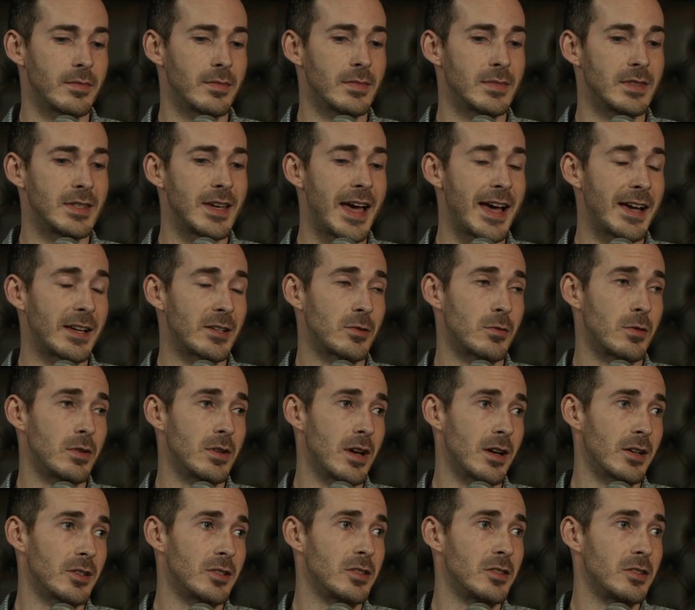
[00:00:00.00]
tax
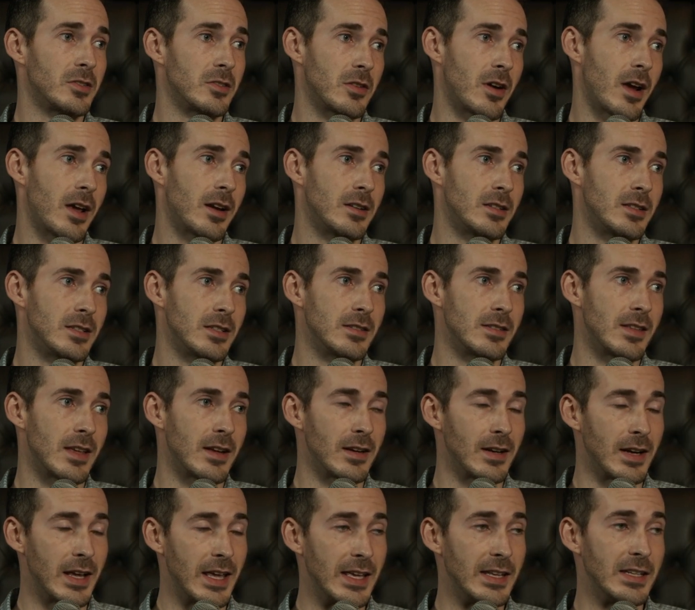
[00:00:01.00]
reduction strategies that
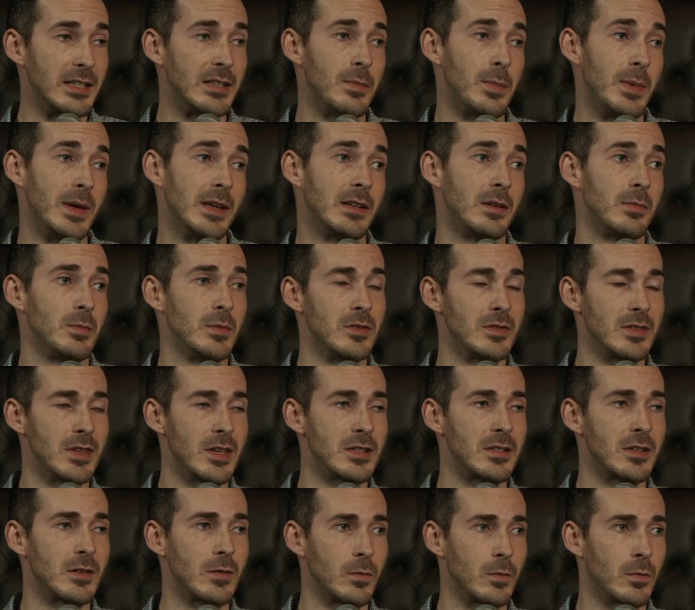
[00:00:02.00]
an independent
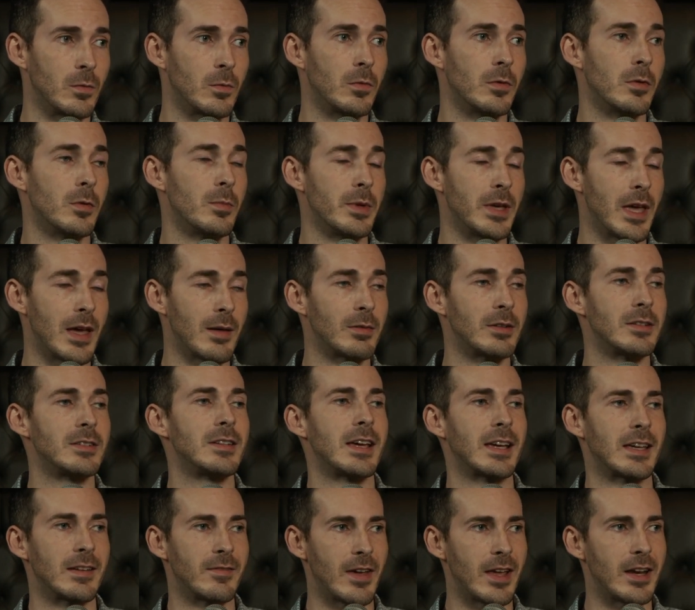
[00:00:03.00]
musician will be able to
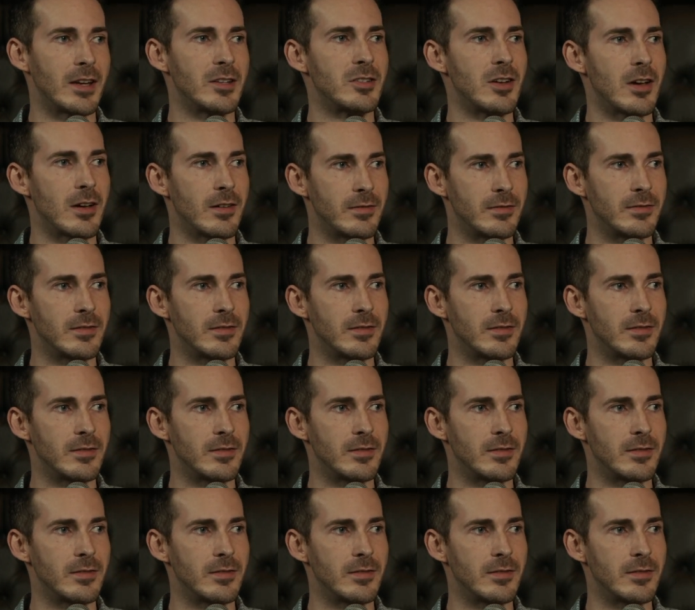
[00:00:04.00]
take advantage of.